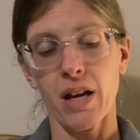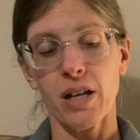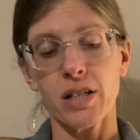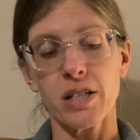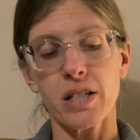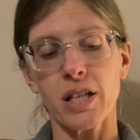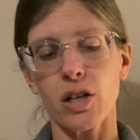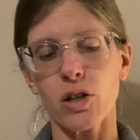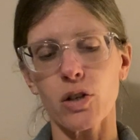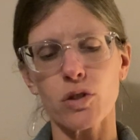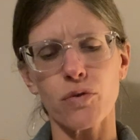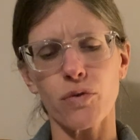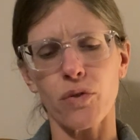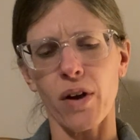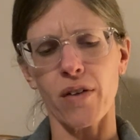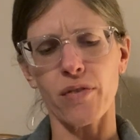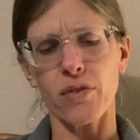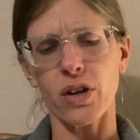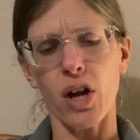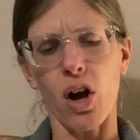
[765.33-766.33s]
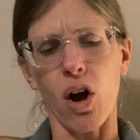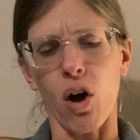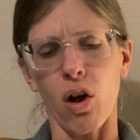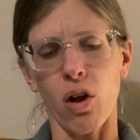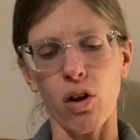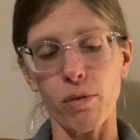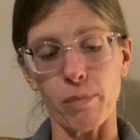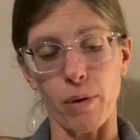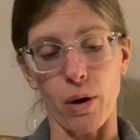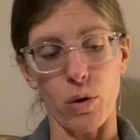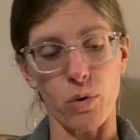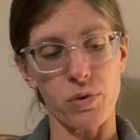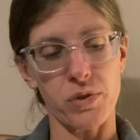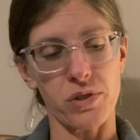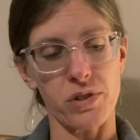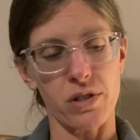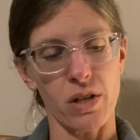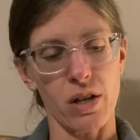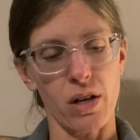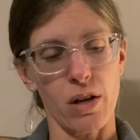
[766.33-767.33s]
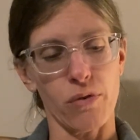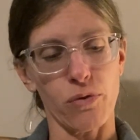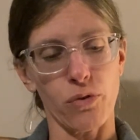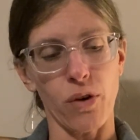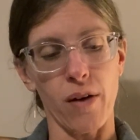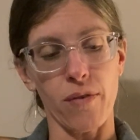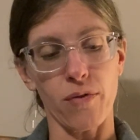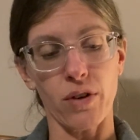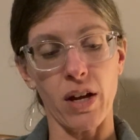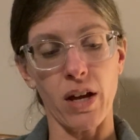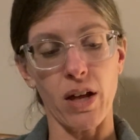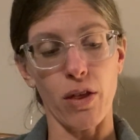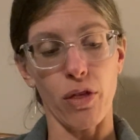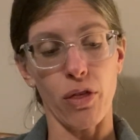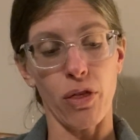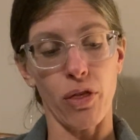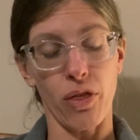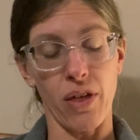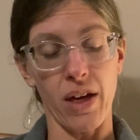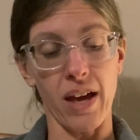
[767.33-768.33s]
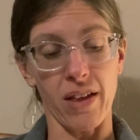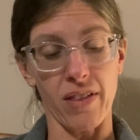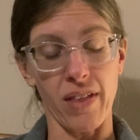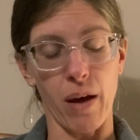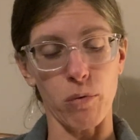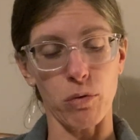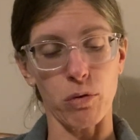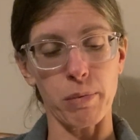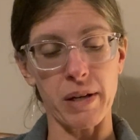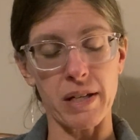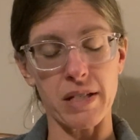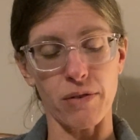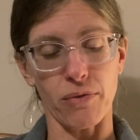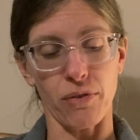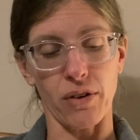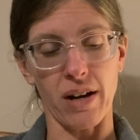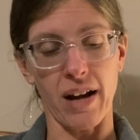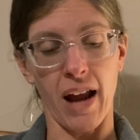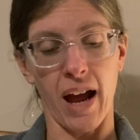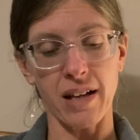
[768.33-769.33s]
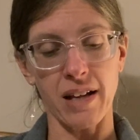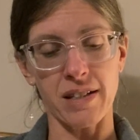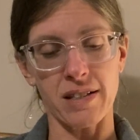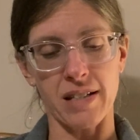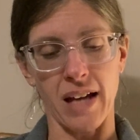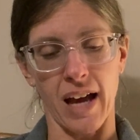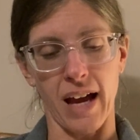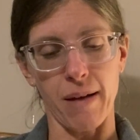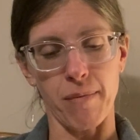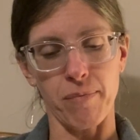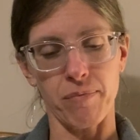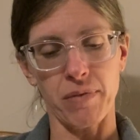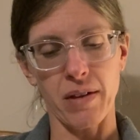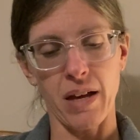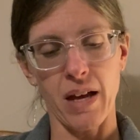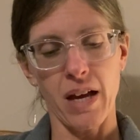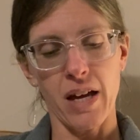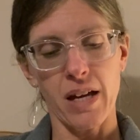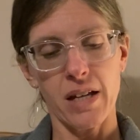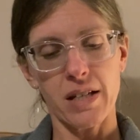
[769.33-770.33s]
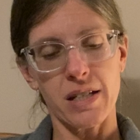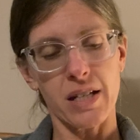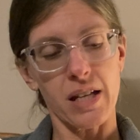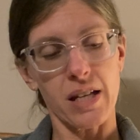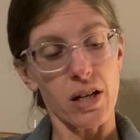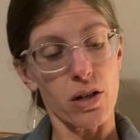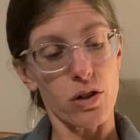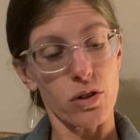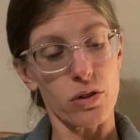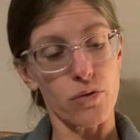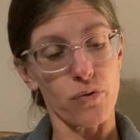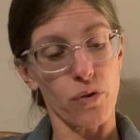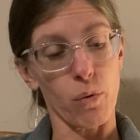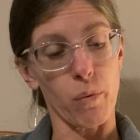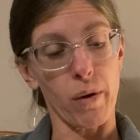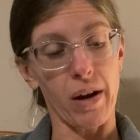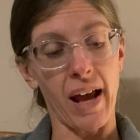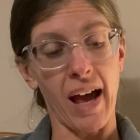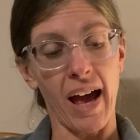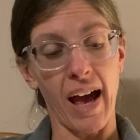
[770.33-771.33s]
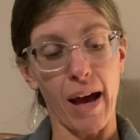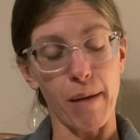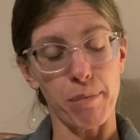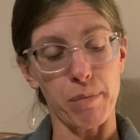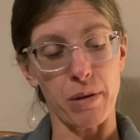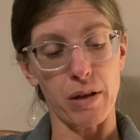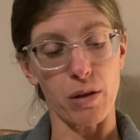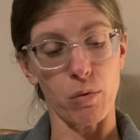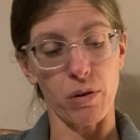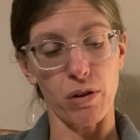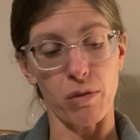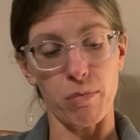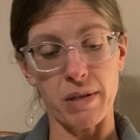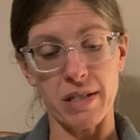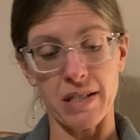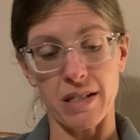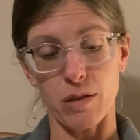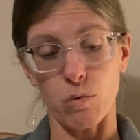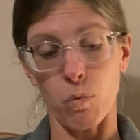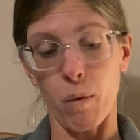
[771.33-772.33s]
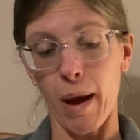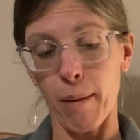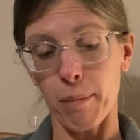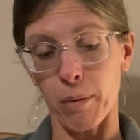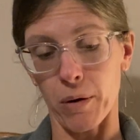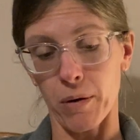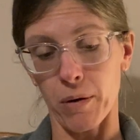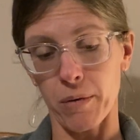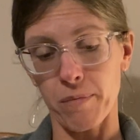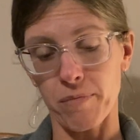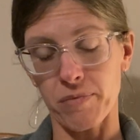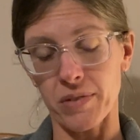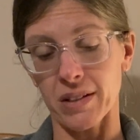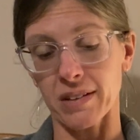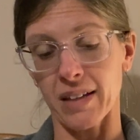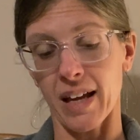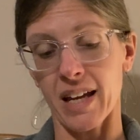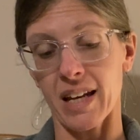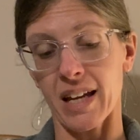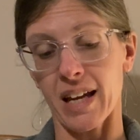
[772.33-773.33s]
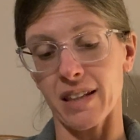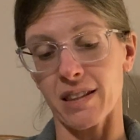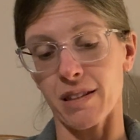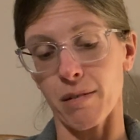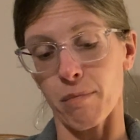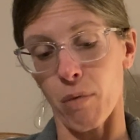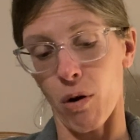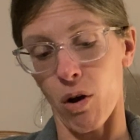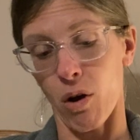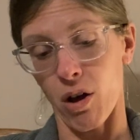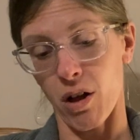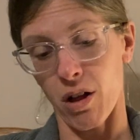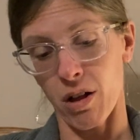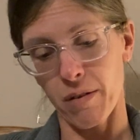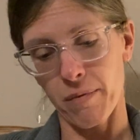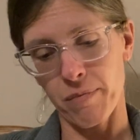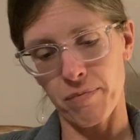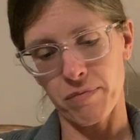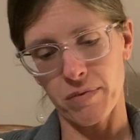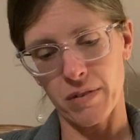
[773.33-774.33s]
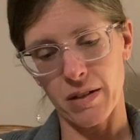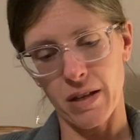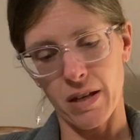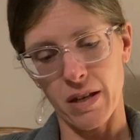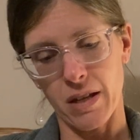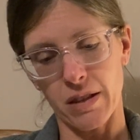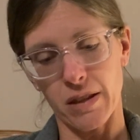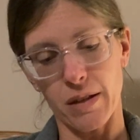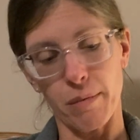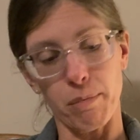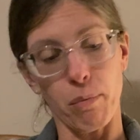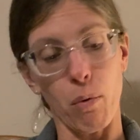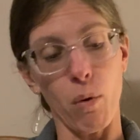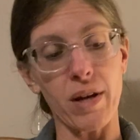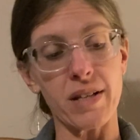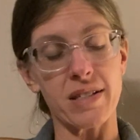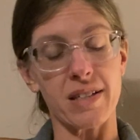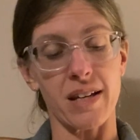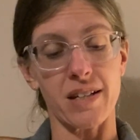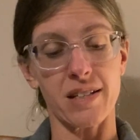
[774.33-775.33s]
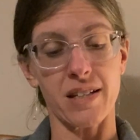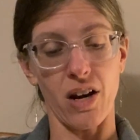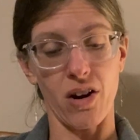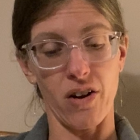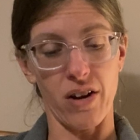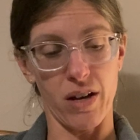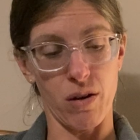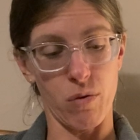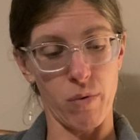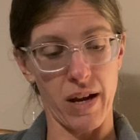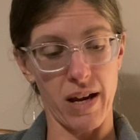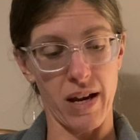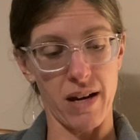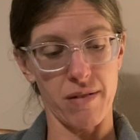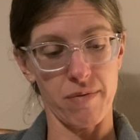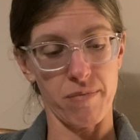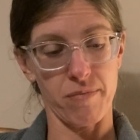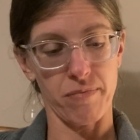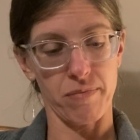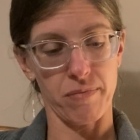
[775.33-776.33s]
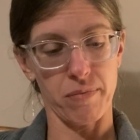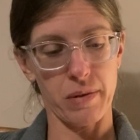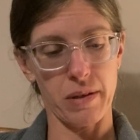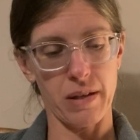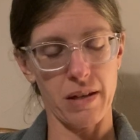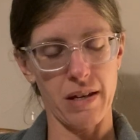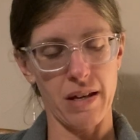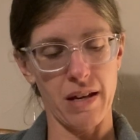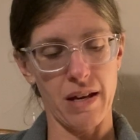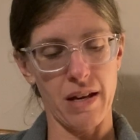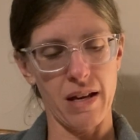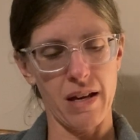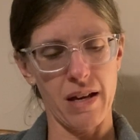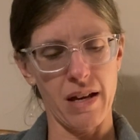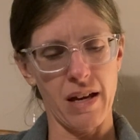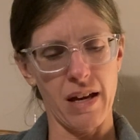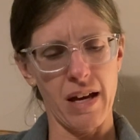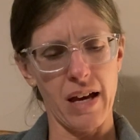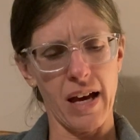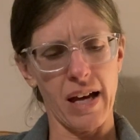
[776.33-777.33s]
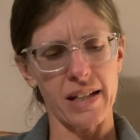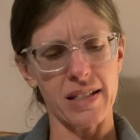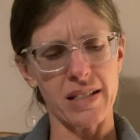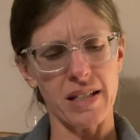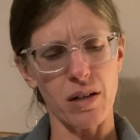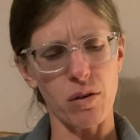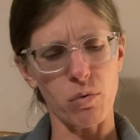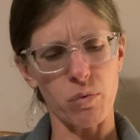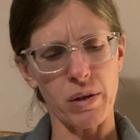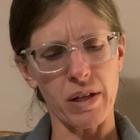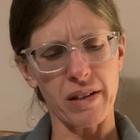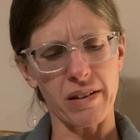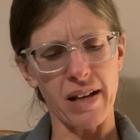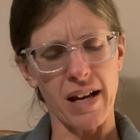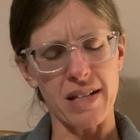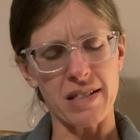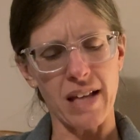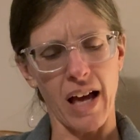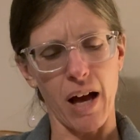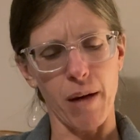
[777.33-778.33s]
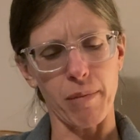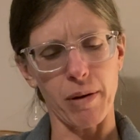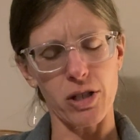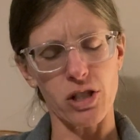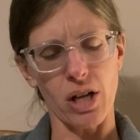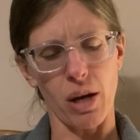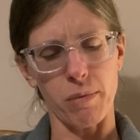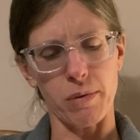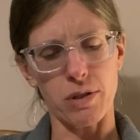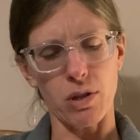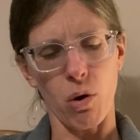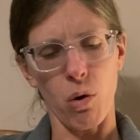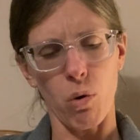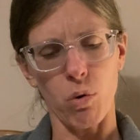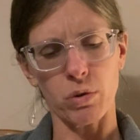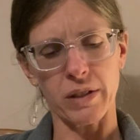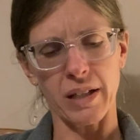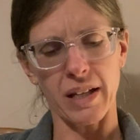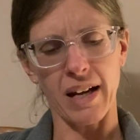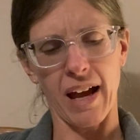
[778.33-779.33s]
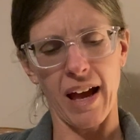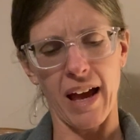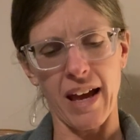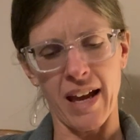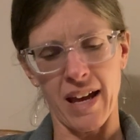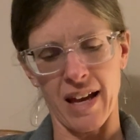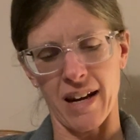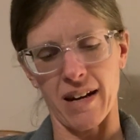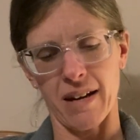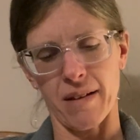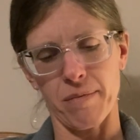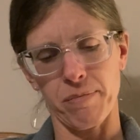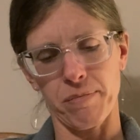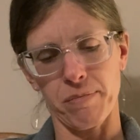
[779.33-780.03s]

Tears for every almost, for everything that will be different next time. Tears for what happened with Mrs. Weber, the lady at the mall, the boys at Dairy Queen. I didn't realize how much I was holding in,